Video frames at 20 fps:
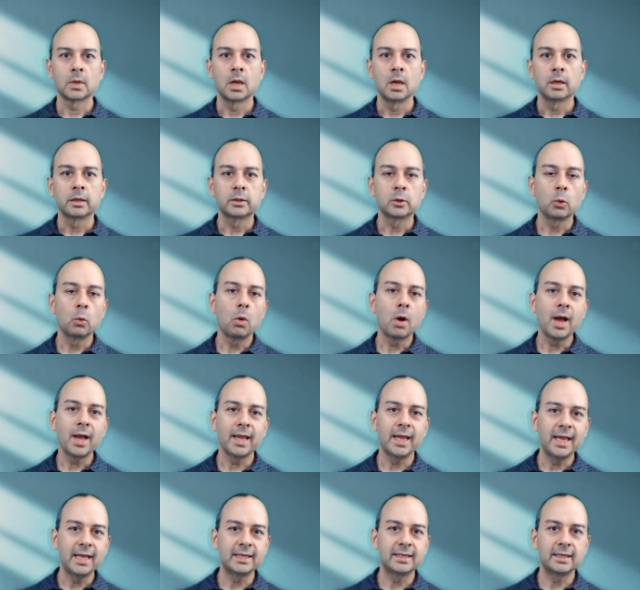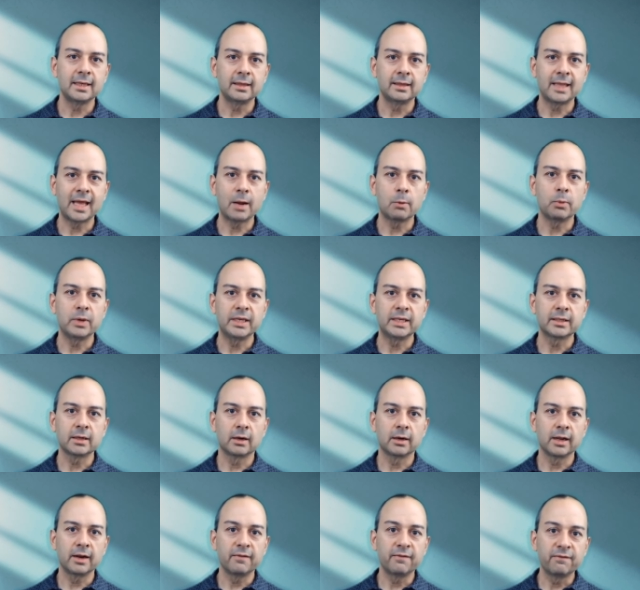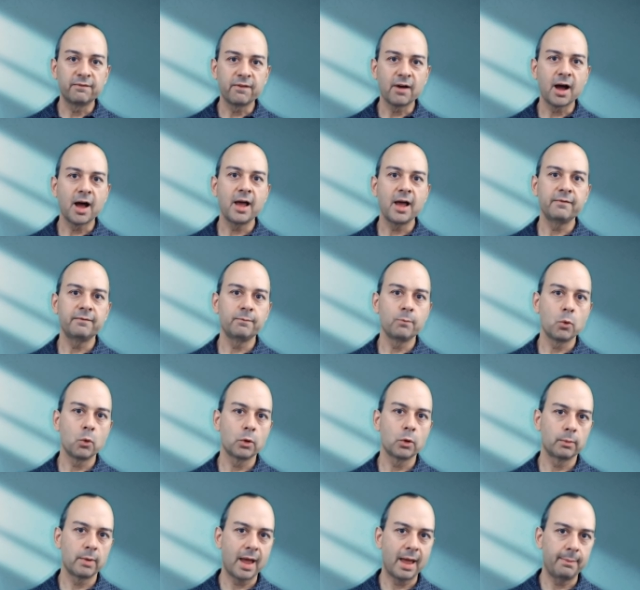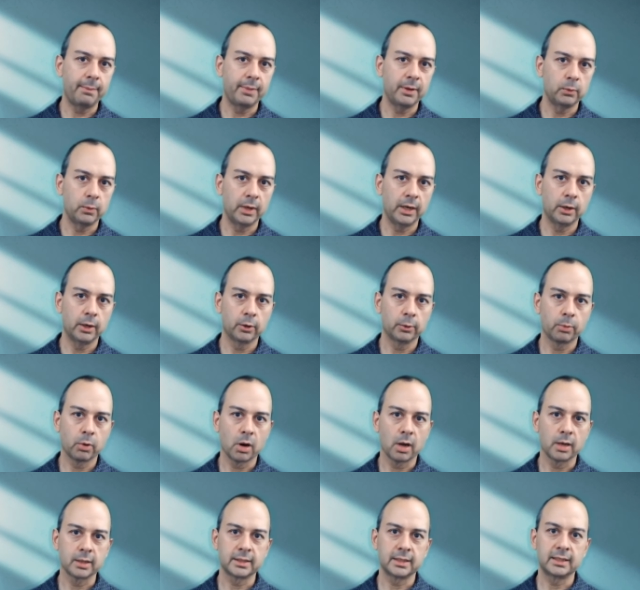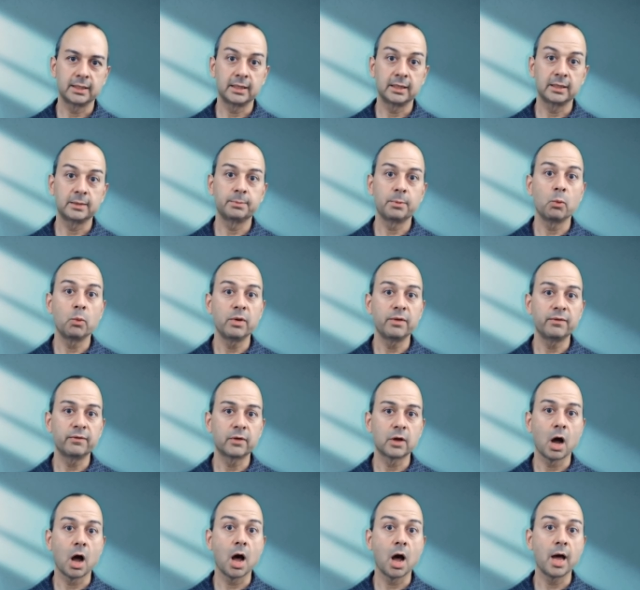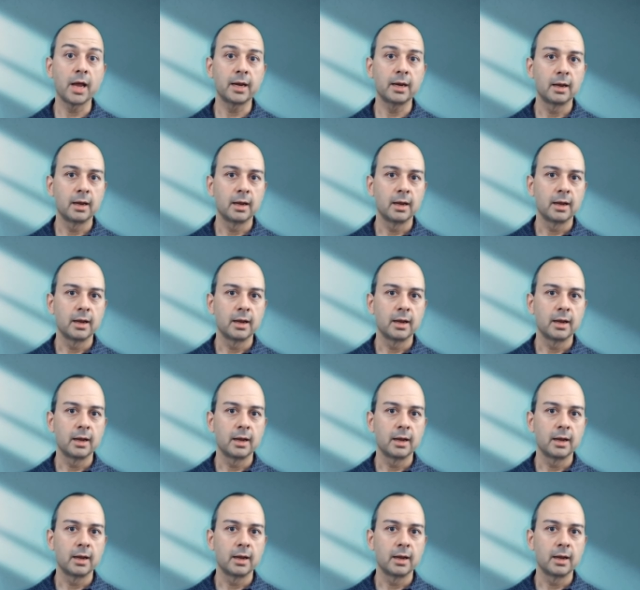So why is it that we started 5 more rapid reader processes, but we've got